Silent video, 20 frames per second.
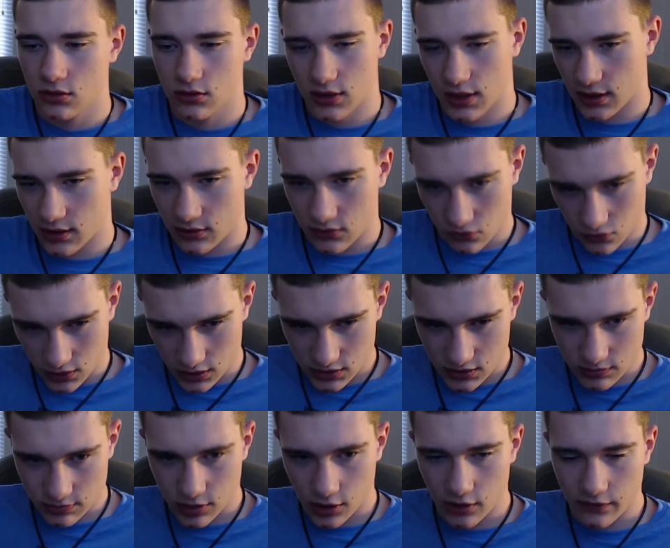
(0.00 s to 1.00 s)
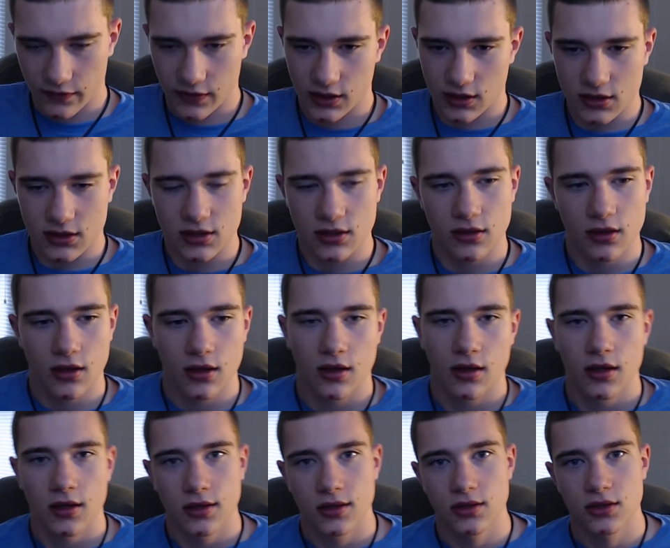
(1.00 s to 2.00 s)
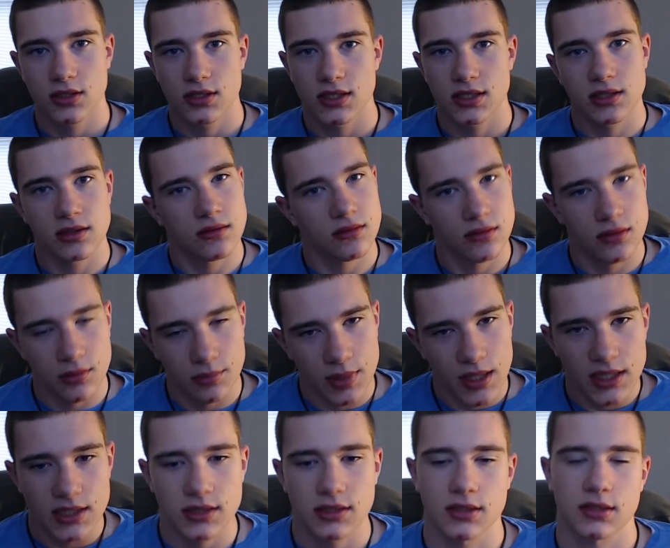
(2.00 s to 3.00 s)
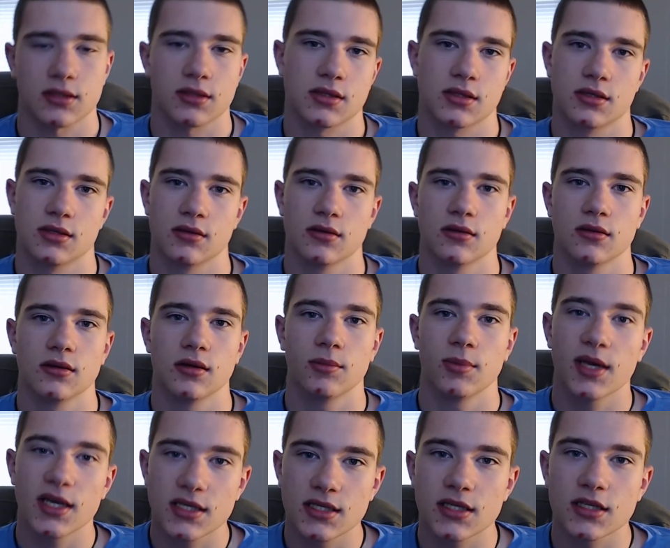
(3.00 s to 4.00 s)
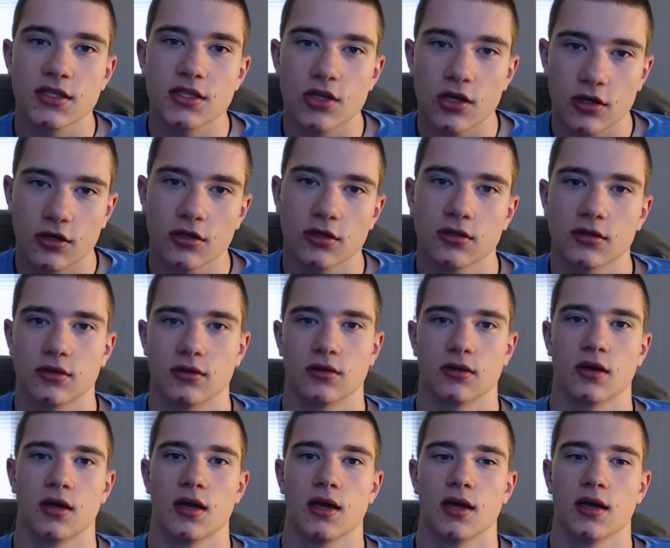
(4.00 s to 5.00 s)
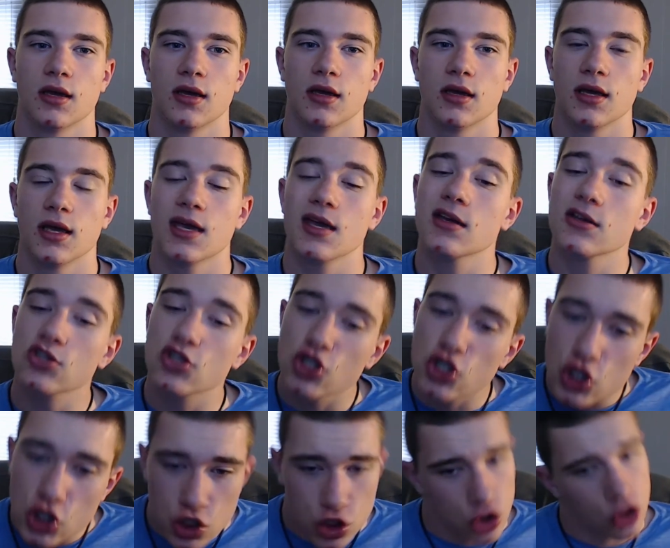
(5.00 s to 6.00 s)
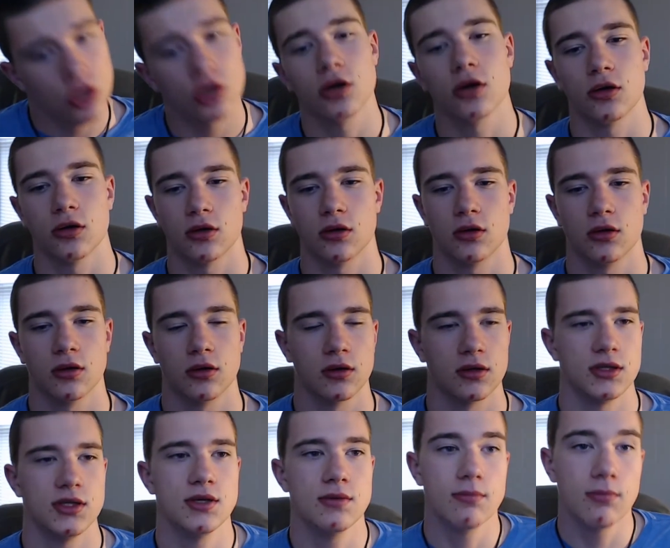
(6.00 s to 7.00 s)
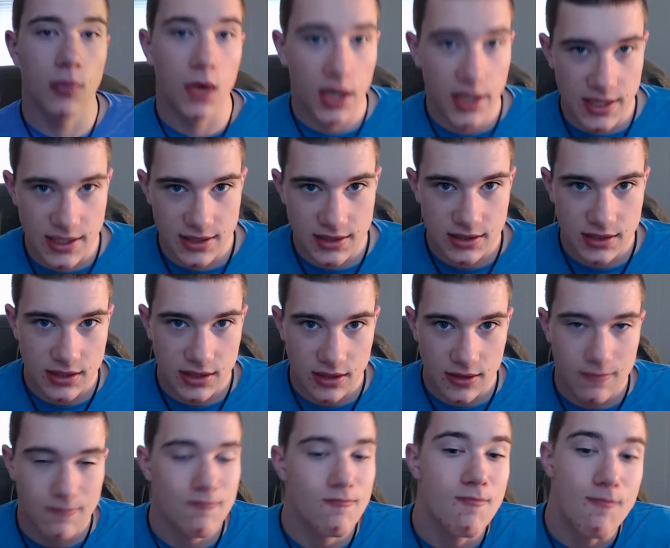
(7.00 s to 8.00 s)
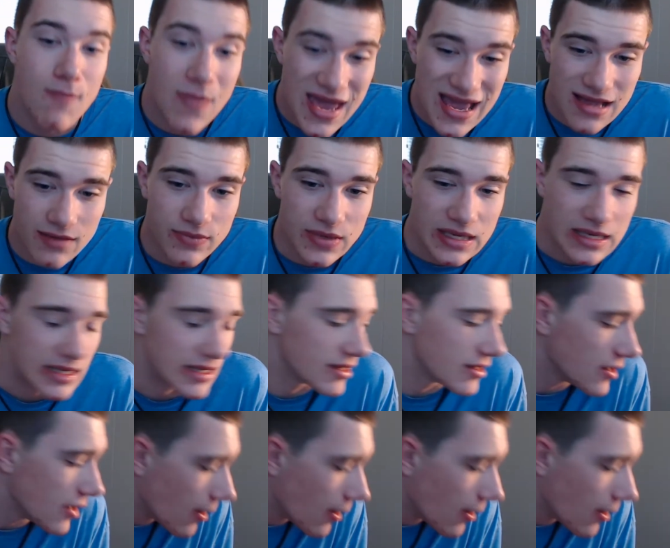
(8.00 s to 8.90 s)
that runs perfect. You just need the basics. The basics are good. And sure, you might, maybe,